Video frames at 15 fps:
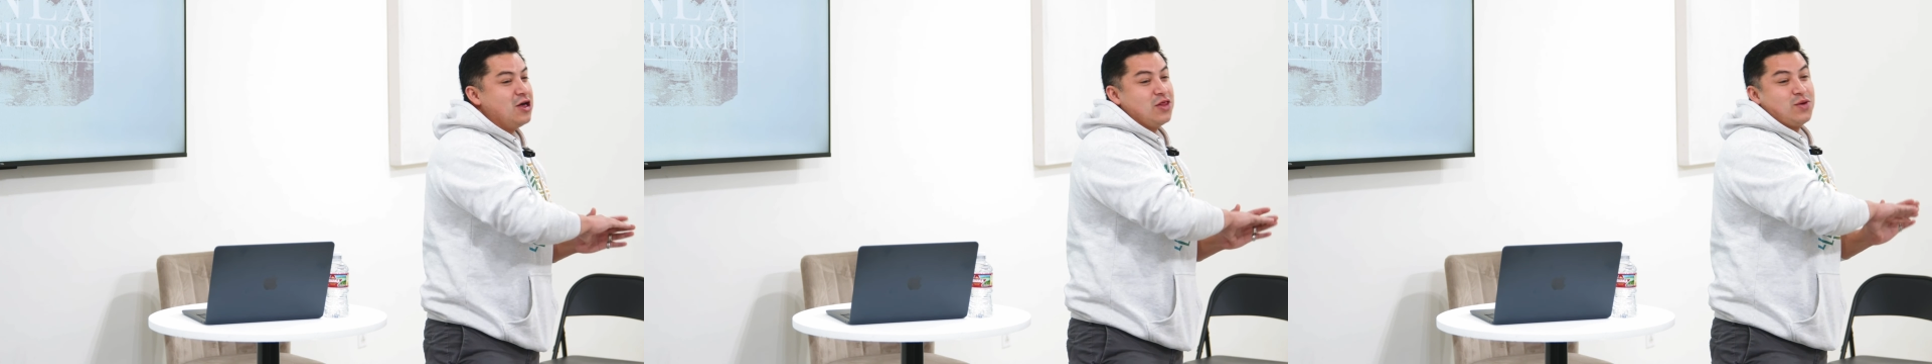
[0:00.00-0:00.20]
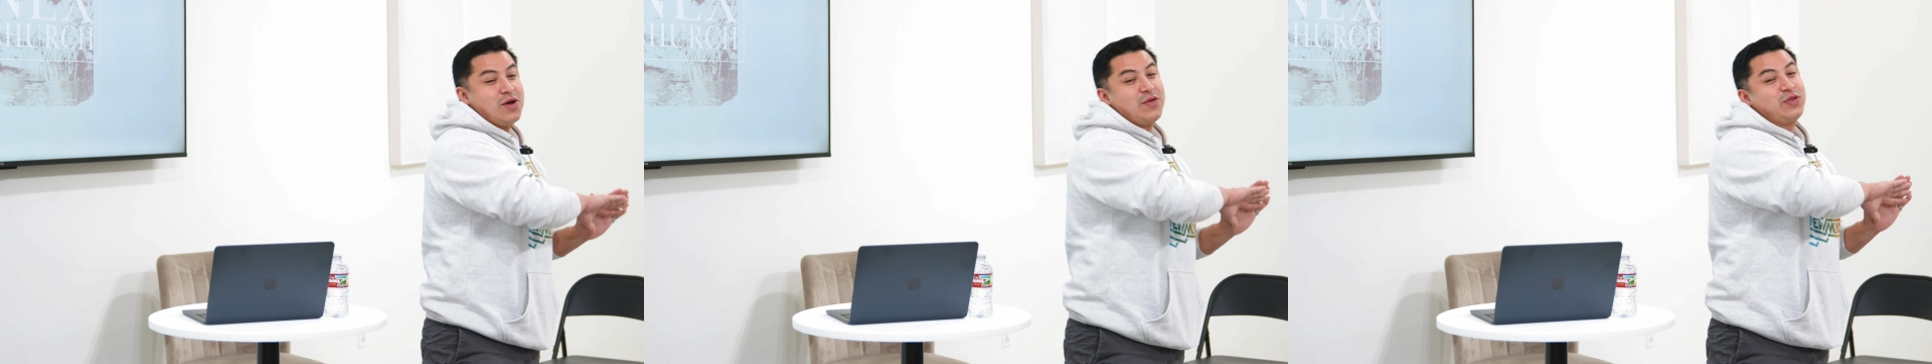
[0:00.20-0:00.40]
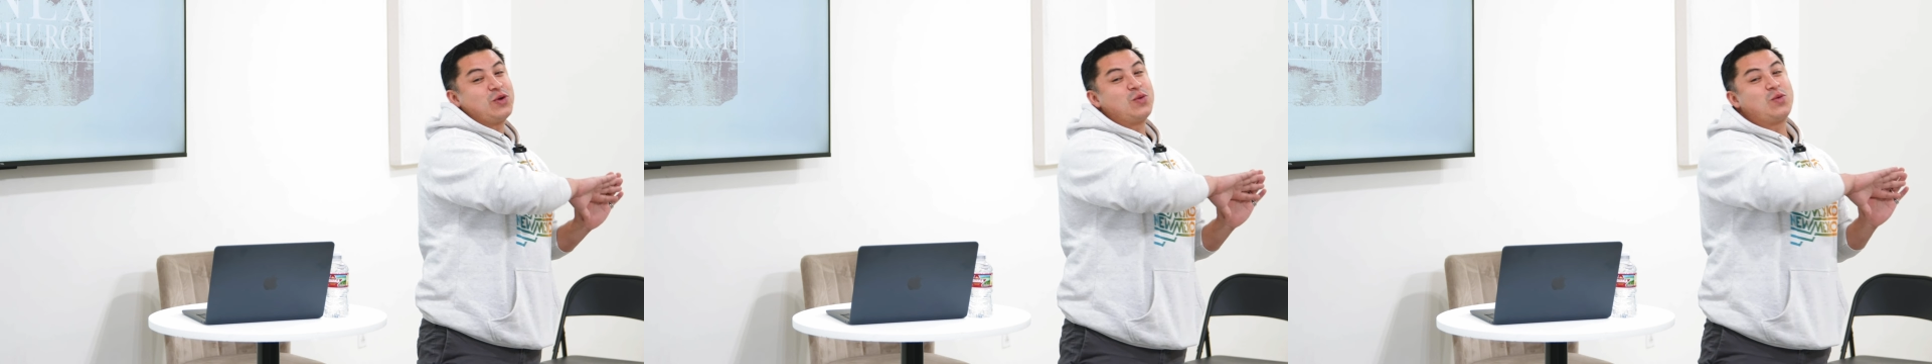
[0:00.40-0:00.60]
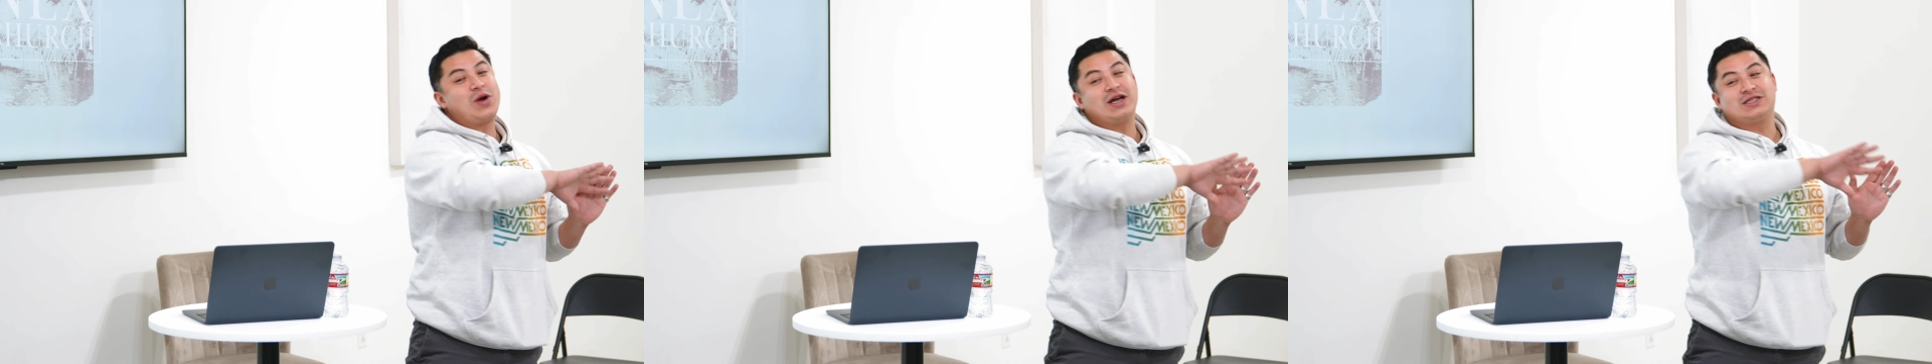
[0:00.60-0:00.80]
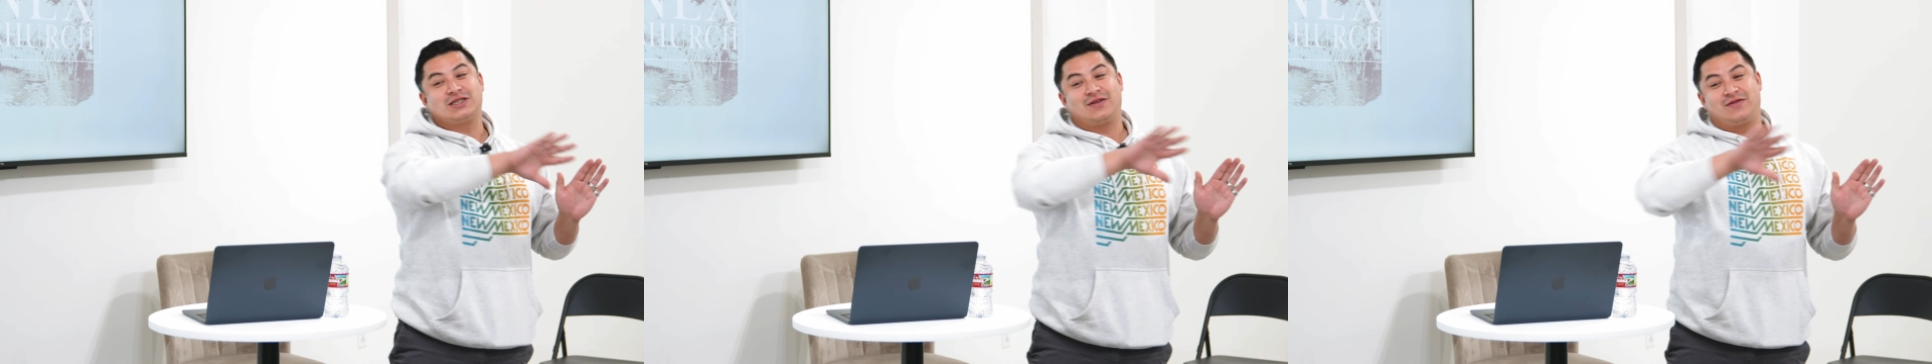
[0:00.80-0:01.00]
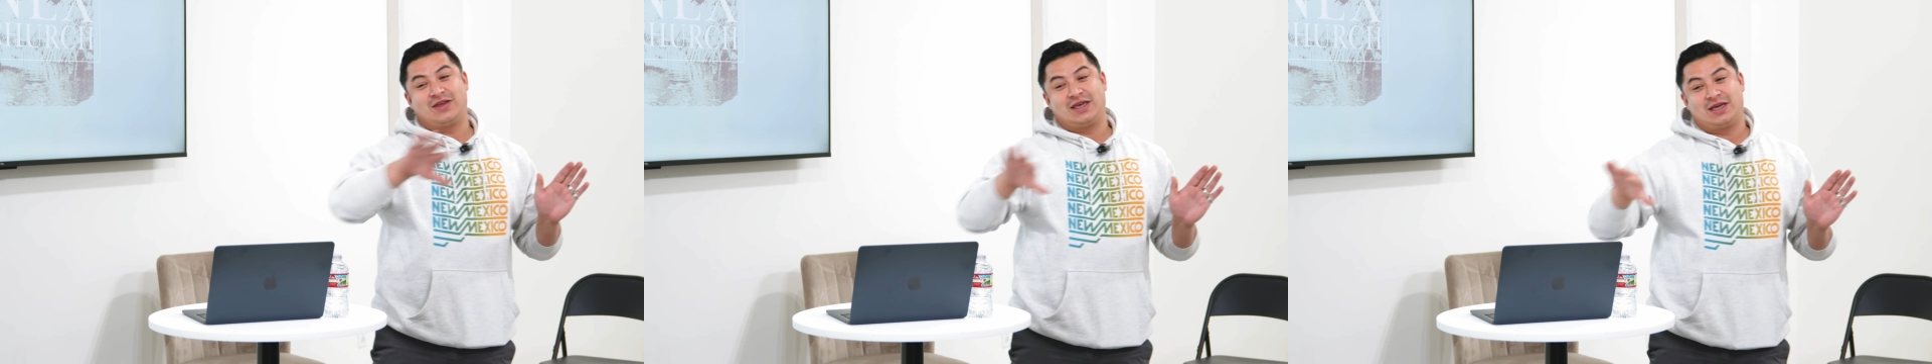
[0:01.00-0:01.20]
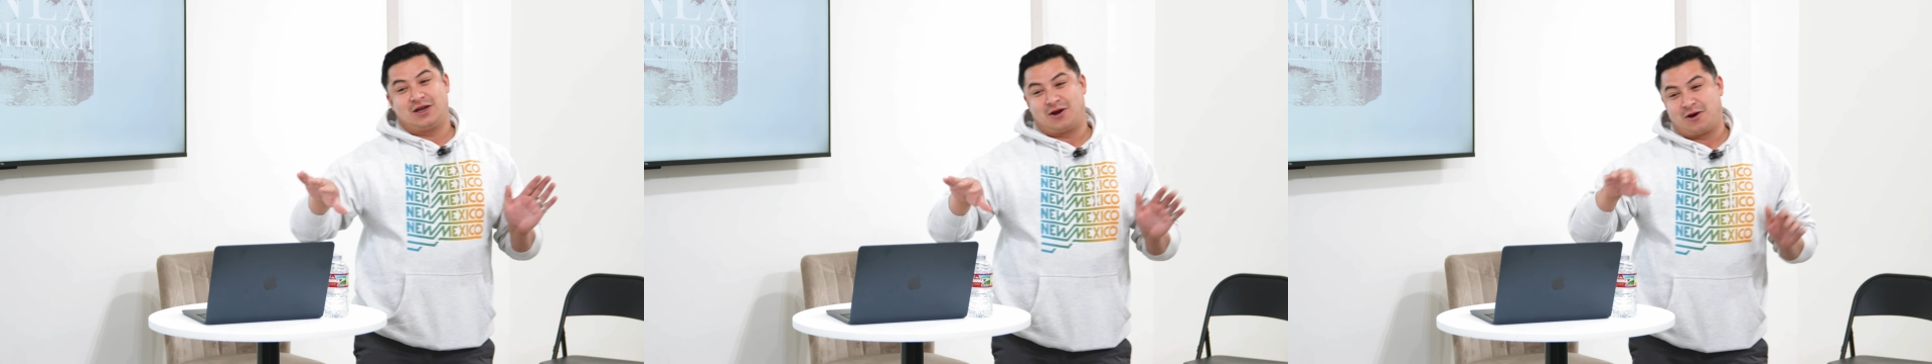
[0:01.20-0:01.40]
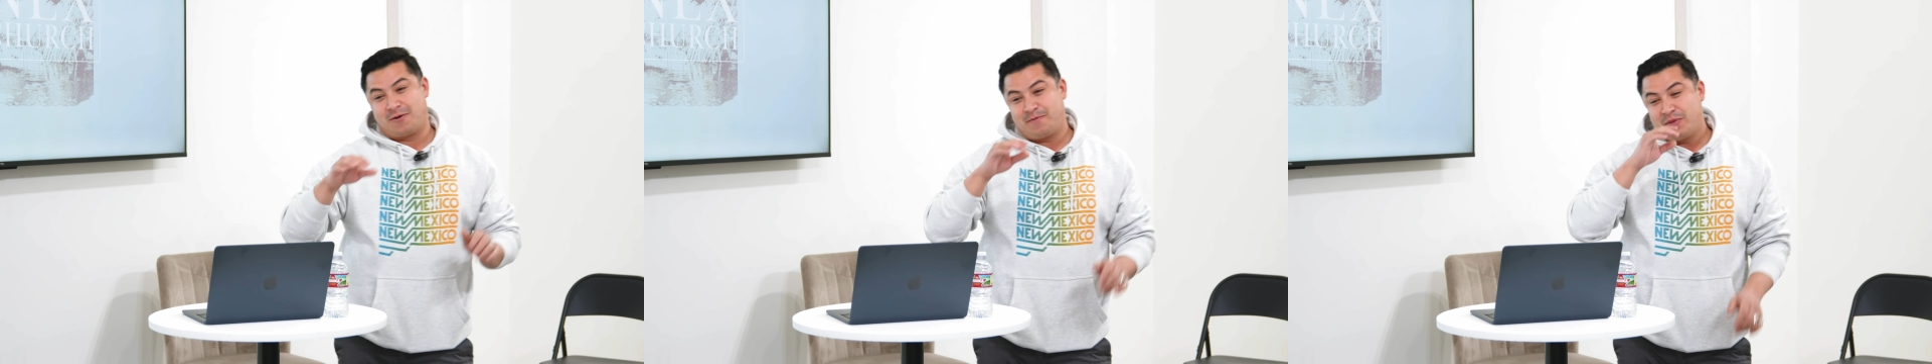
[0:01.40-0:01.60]
throughout the rest of the
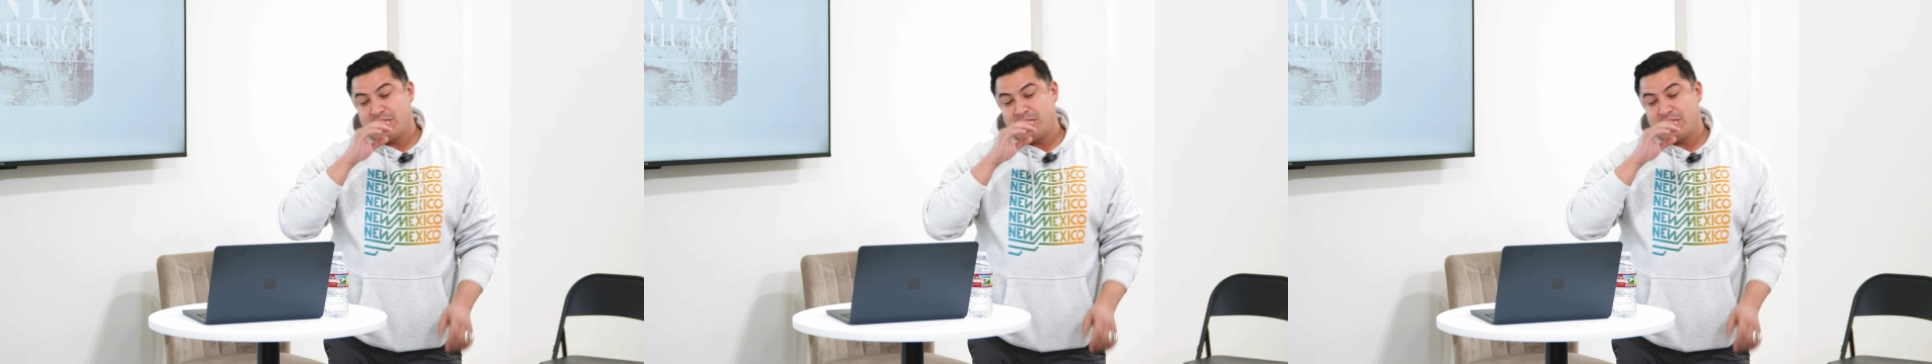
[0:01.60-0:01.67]
year.